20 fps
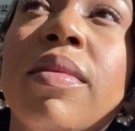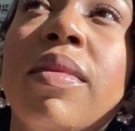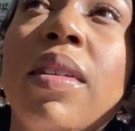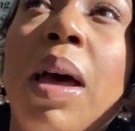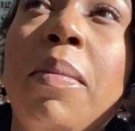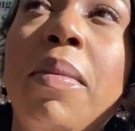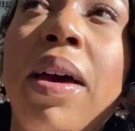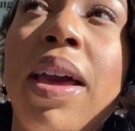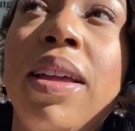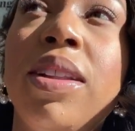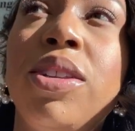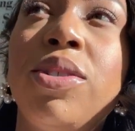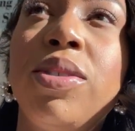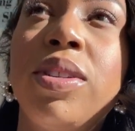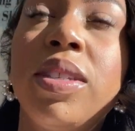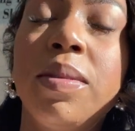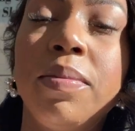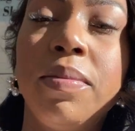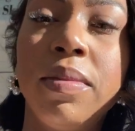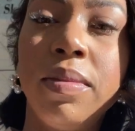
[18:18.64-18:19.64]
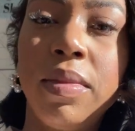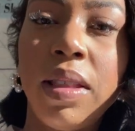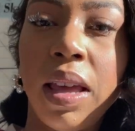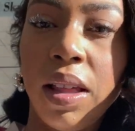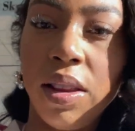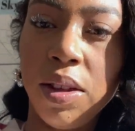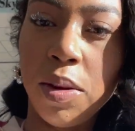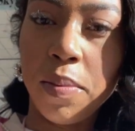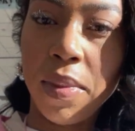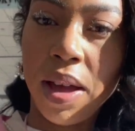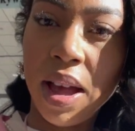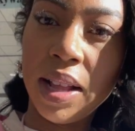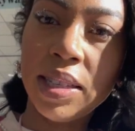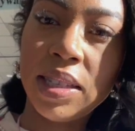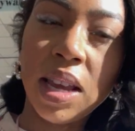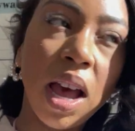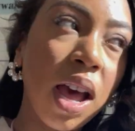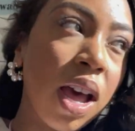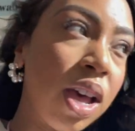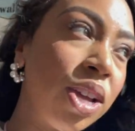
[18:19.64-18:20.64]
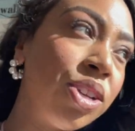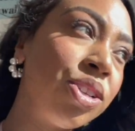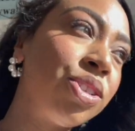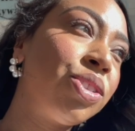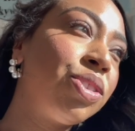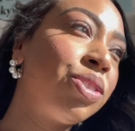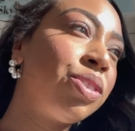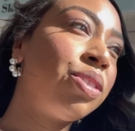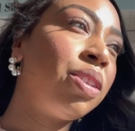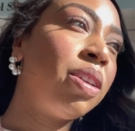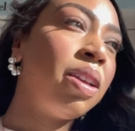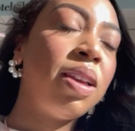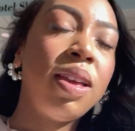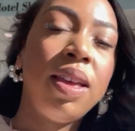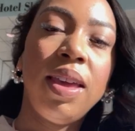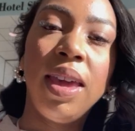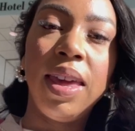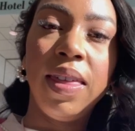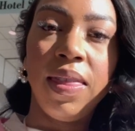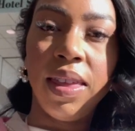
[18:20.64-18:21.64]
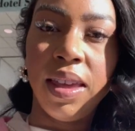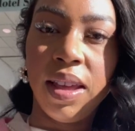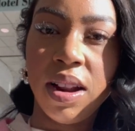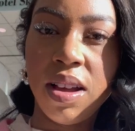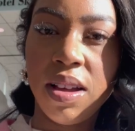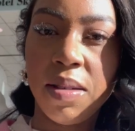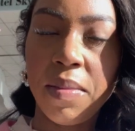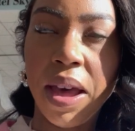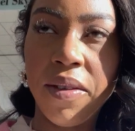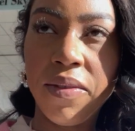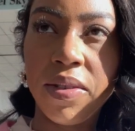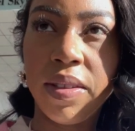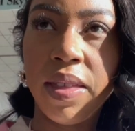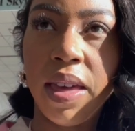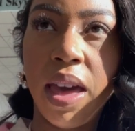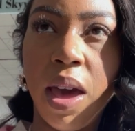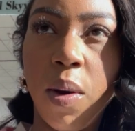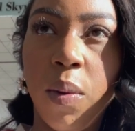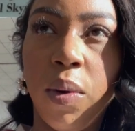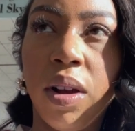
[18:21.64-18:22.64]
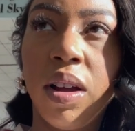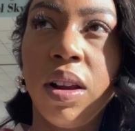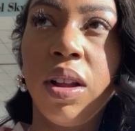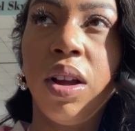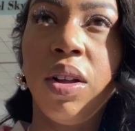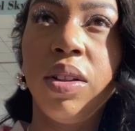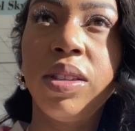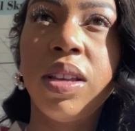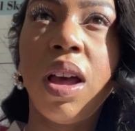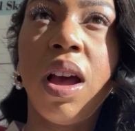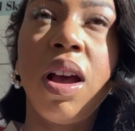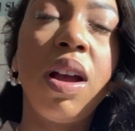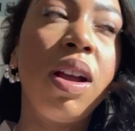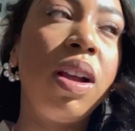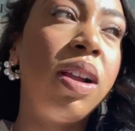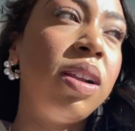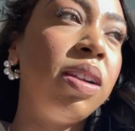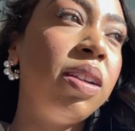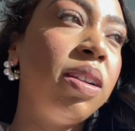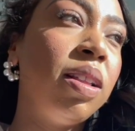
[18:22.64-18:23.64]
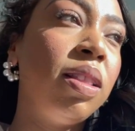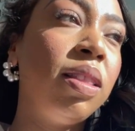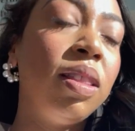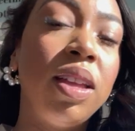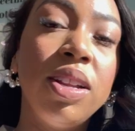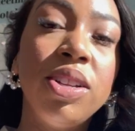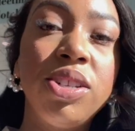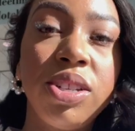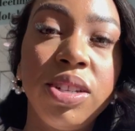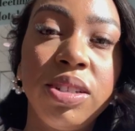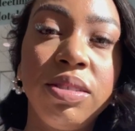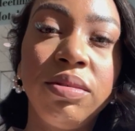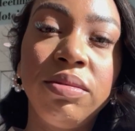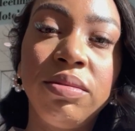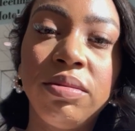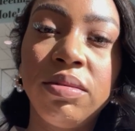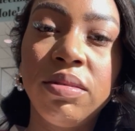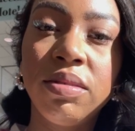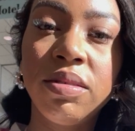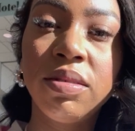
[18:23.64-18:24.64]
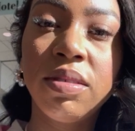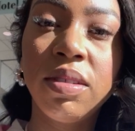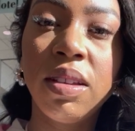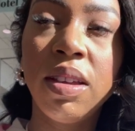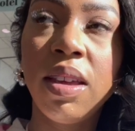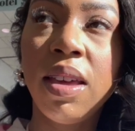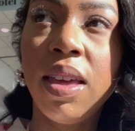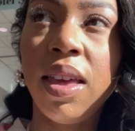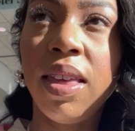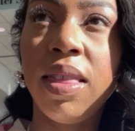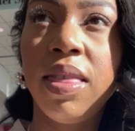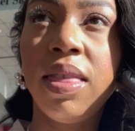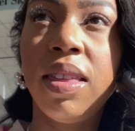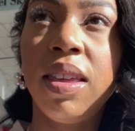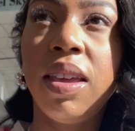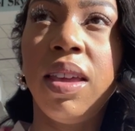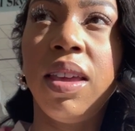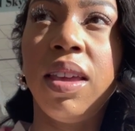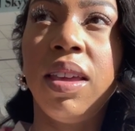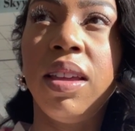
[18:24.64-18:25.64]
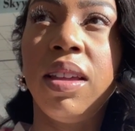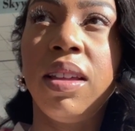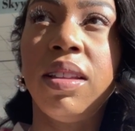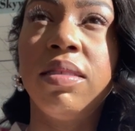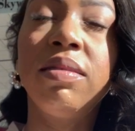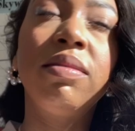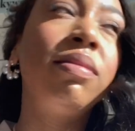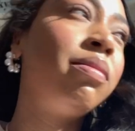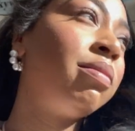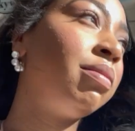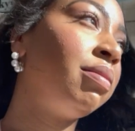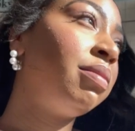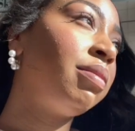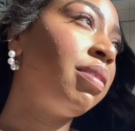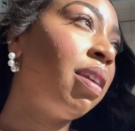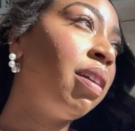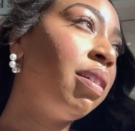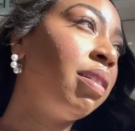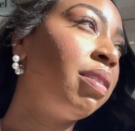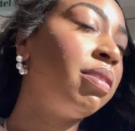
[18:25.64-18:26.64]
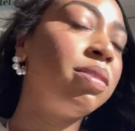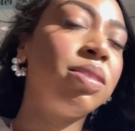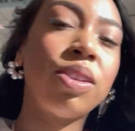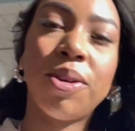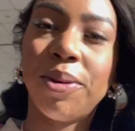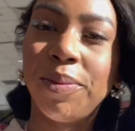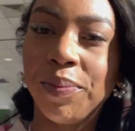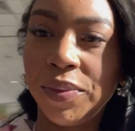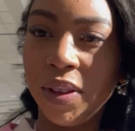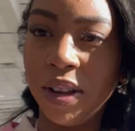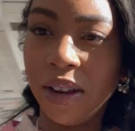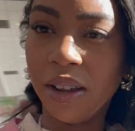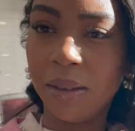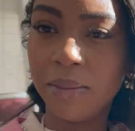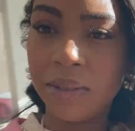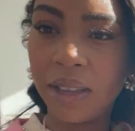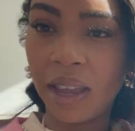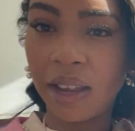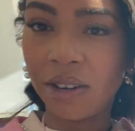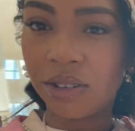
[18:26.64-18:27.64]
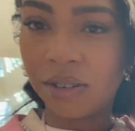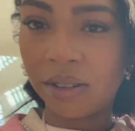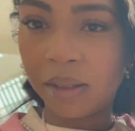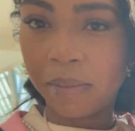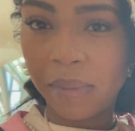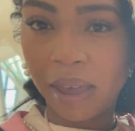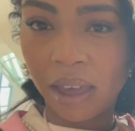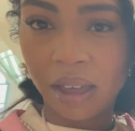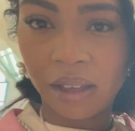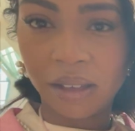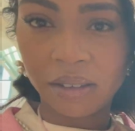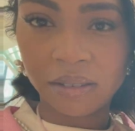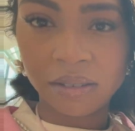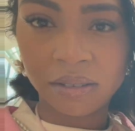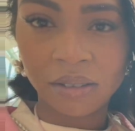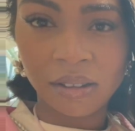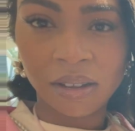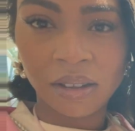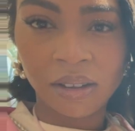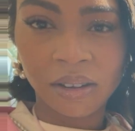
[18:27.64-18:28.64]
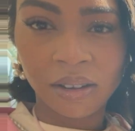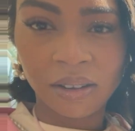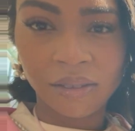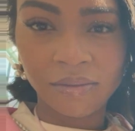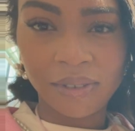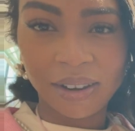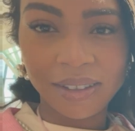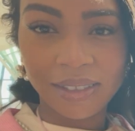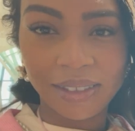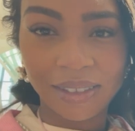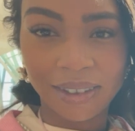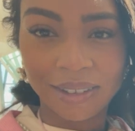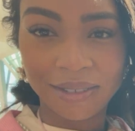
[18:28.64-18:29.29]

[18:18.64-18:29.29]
I might do some, like a little montage. And then um, after that, we're gonna go to our luncheon. And then, yeah, so here comes Angel and Mal, right there.